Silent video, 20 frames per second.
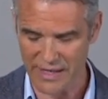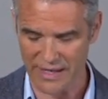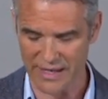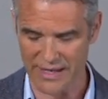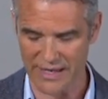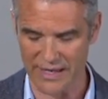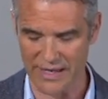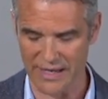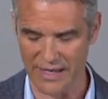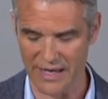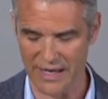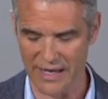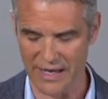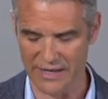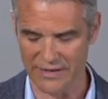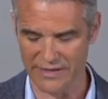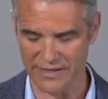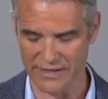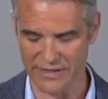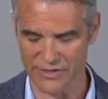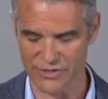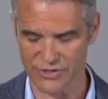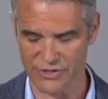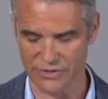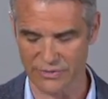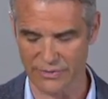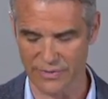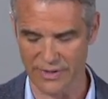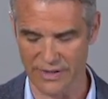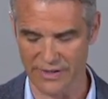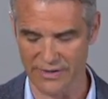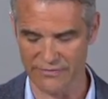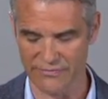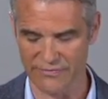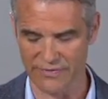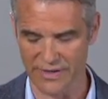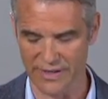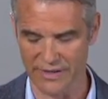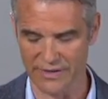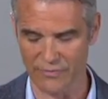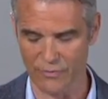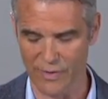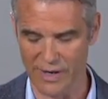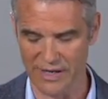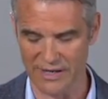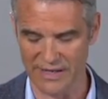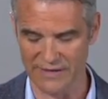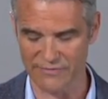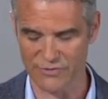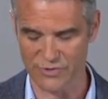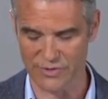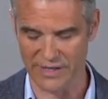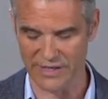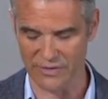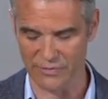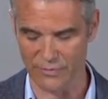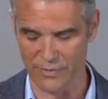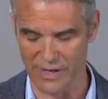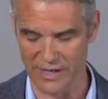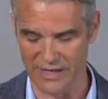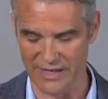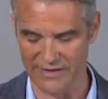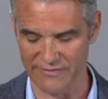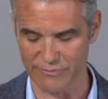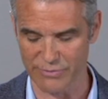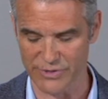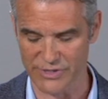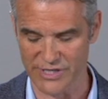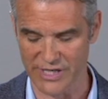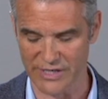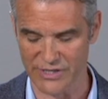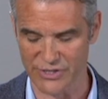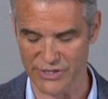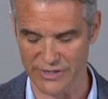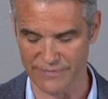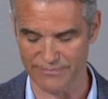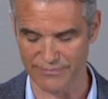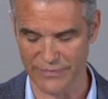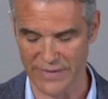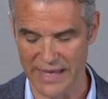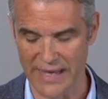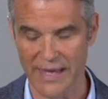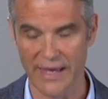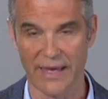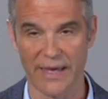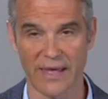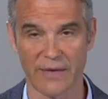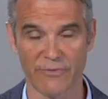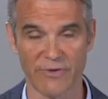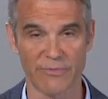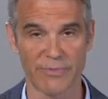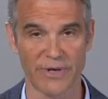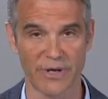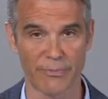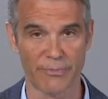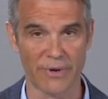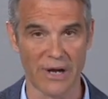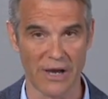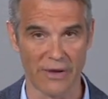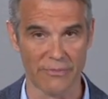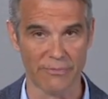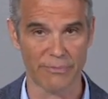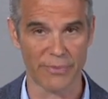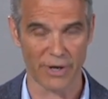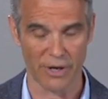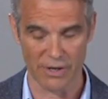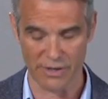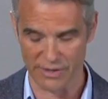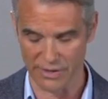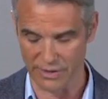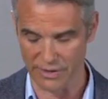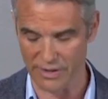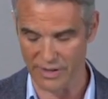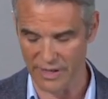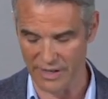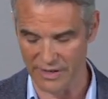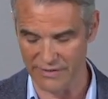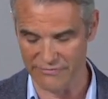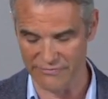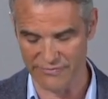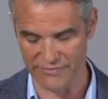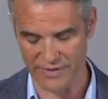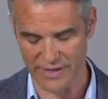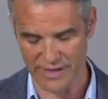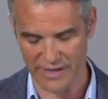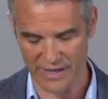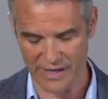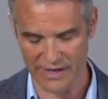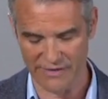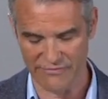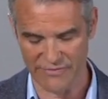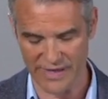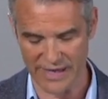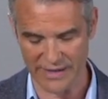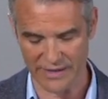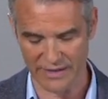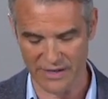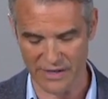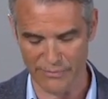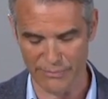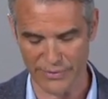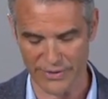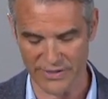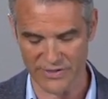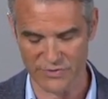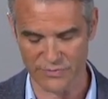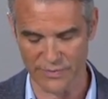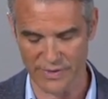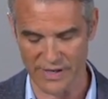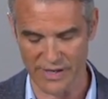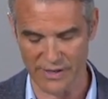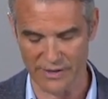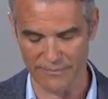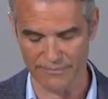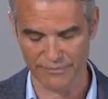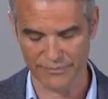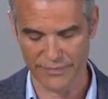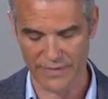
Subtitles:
on the issue of wildlife trade and wildlife protection. And we've been a proud partner of that company as well.